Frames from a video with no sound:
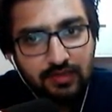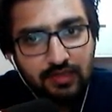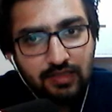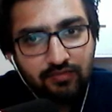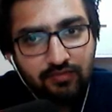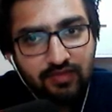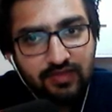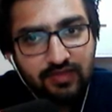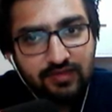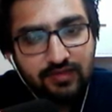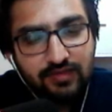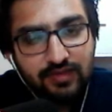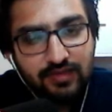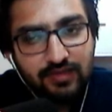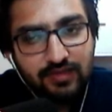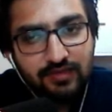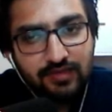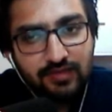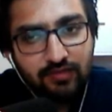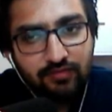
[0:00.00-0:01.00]
if this is,
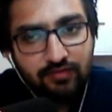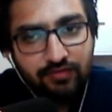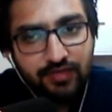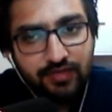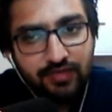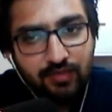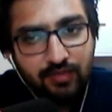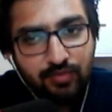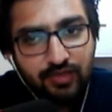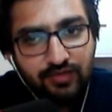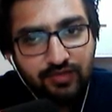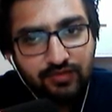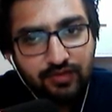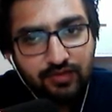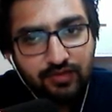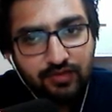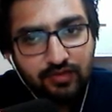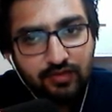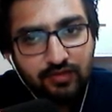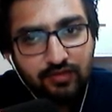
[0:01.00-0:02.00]
let's say,
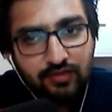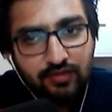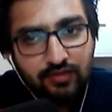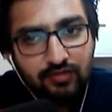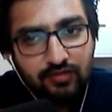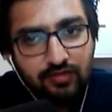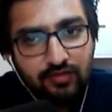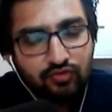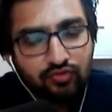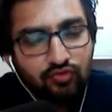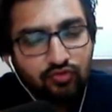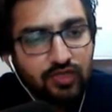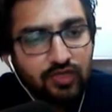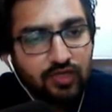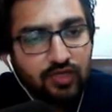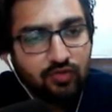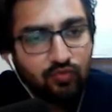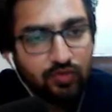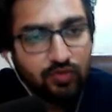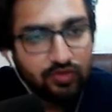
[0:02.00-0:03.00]
15%, so then
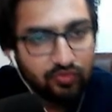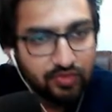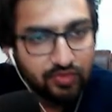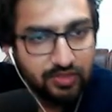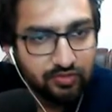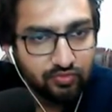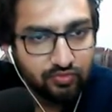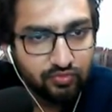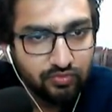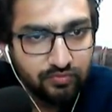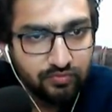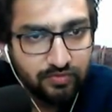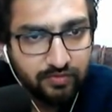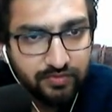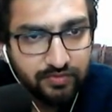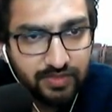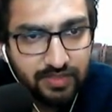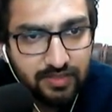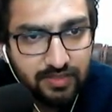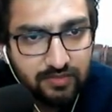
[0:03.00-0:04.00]
what you need to do,
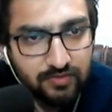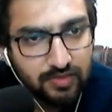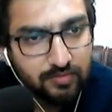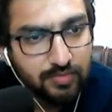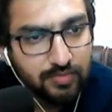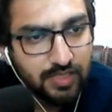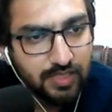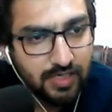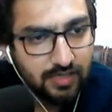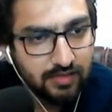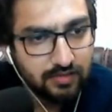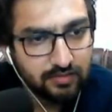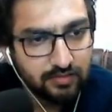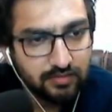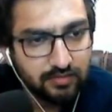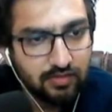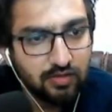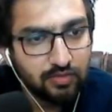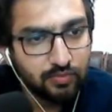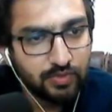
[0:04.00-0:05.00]
15 divided by 100
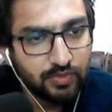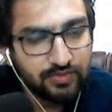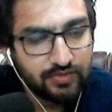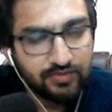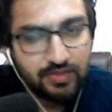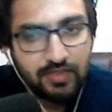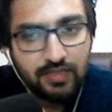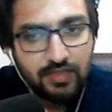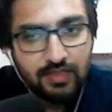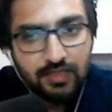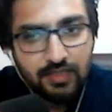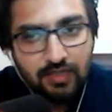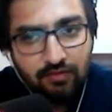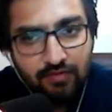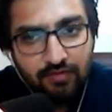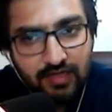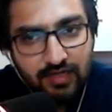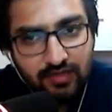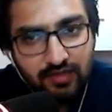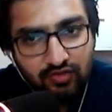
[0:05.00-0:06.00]
always. If
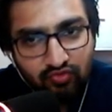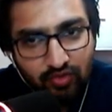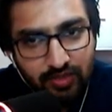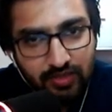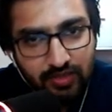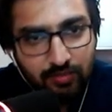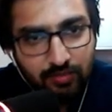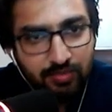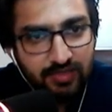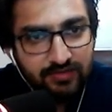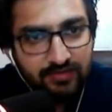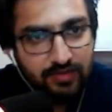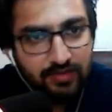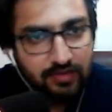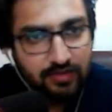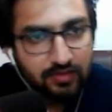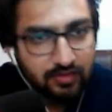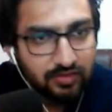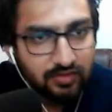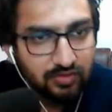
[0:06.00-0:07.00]
that is
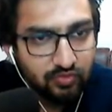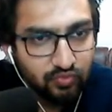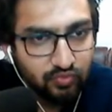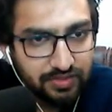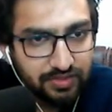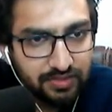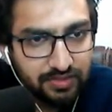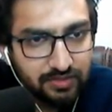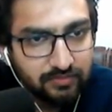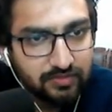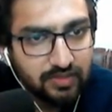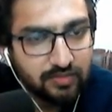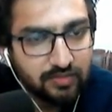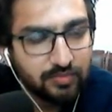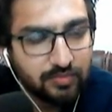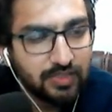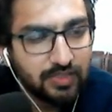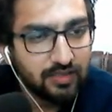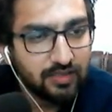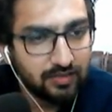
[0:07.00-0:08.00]
20%, 20 divided
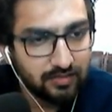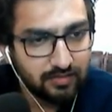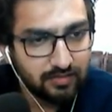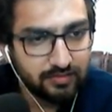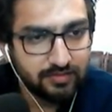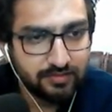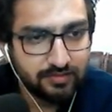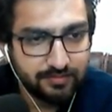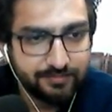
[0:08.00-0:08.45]
by 100.